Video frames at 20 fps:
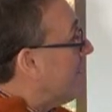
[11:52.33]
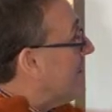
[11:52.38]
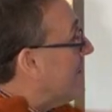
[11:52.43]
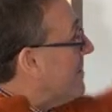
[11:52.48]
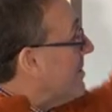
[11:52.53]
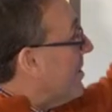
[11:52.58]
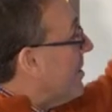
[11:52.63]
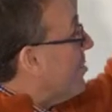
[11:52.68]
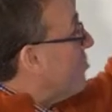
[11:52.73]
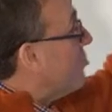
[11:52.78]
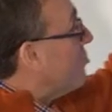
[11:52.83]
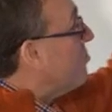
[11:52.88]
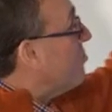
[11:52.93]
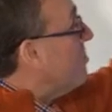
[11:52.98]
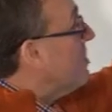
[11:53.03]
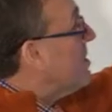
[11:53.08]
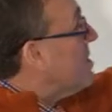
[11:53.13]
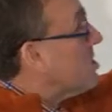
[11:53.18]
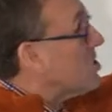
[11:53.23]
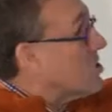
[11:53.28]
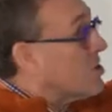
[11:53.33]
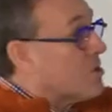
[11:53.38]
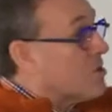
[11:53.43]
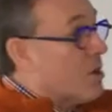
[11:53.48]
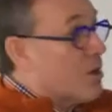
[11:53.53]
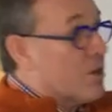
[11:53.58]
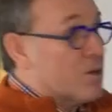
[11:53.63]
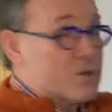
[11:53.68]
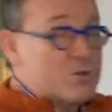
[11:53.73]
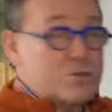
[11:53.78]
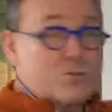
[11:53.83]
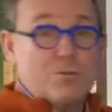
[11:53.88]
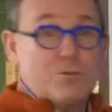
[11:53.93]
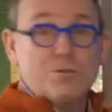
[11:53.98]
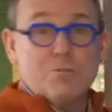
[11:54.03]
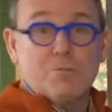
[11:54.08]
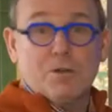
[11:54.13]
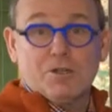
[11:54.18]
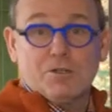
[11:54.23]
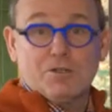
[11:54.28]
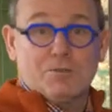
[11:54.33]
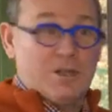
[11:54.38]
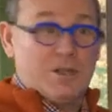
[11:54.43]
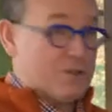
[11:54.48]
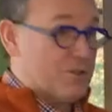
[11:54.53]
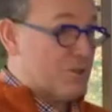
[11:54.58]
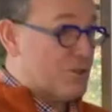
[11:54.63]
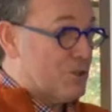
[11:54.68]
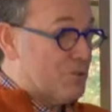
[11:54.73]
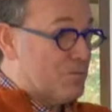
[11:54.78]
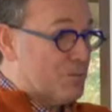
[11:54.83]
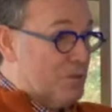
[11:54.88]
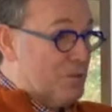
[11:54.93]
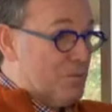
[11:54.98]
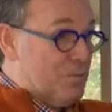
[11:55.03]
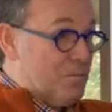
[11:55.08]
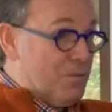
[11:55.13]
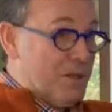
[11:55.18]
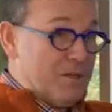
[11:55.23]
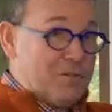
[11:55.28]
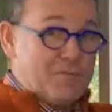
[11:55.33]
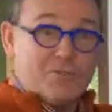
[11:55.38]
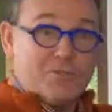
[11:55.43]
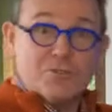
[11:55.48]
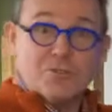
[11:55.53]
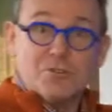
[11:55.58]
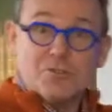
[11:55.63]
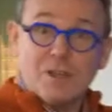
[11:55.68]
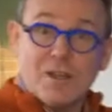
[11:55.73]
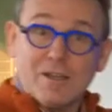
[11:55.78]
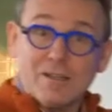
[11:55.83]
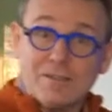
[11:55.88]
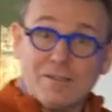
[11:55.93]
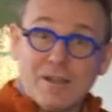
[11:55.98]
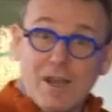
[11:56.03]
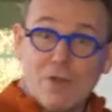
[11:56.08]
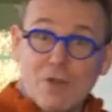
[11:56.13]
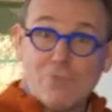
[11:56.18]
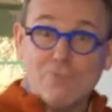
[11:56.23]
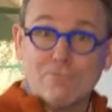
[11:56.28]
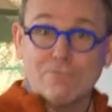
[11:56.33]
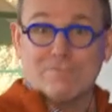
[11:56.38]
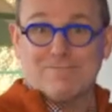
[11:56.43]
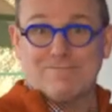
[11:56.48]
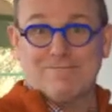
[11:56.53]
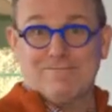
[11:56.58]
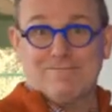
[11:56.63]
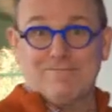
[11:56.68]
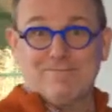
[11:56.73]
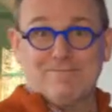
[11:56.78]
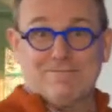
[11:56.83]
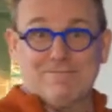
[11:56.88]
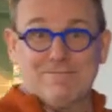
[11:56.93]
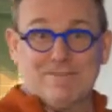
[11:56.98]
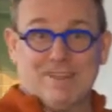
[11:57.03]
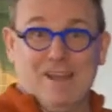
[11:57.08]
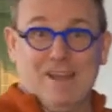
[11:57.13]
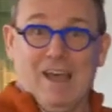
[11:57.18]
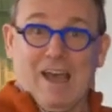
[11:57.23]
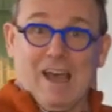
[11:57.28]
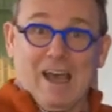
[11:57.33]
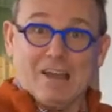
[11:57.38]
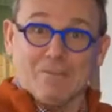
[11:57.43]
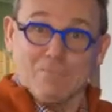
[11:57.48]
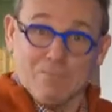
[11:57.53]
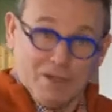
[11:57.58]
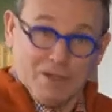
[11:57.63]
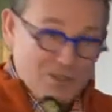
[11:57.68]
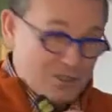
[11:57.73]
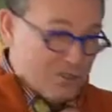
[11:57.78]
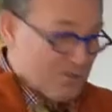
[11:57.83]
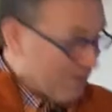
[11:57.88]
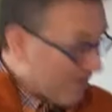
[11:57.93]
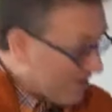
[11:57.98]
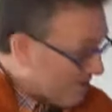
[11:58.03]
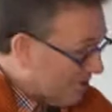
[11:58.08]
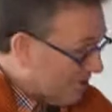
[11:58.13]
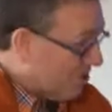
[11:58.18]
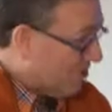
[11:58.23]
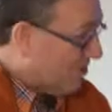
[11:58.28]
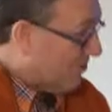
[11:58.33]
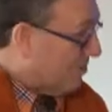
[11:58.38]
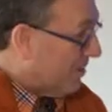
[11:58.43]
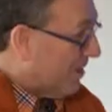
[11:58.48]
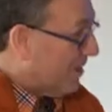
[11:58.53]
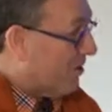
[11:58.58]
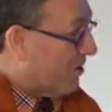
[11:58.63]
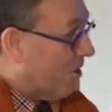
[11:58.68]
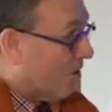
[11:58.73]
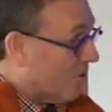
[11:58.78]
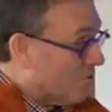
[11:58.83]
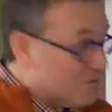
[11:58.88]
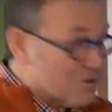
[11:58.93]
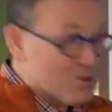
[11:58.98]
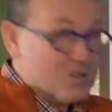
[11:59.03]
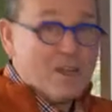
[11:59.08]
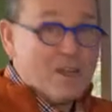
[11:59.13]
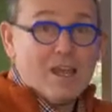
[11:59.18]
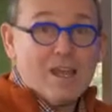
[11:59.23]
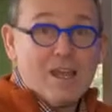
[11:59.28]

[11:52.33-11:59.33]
then I restart with my strategy with the painful side down. And my strategy becomes